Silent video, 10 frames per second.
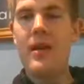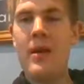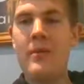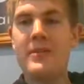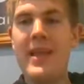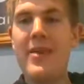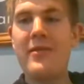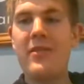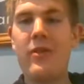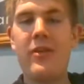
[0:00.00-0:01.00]
I was
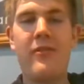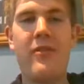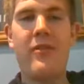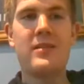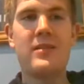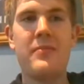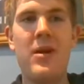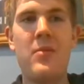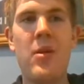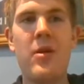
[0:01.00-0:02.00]
nearing the
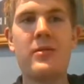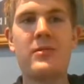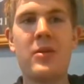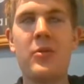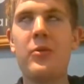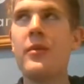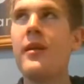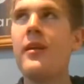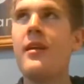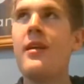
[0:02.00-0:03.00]
£25,000 mark. So
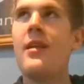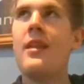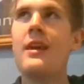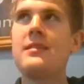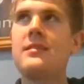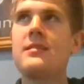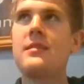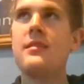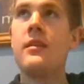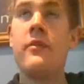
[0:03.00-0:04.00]

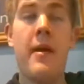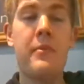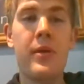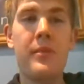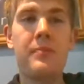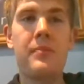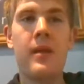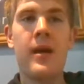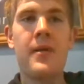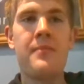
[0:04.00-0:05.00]
last November,
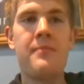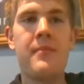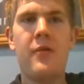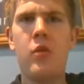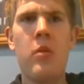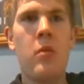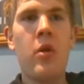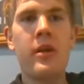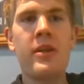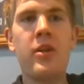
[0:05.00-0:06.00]
I thought, well,
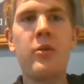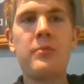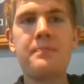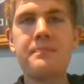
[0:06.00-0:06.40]
what can I do?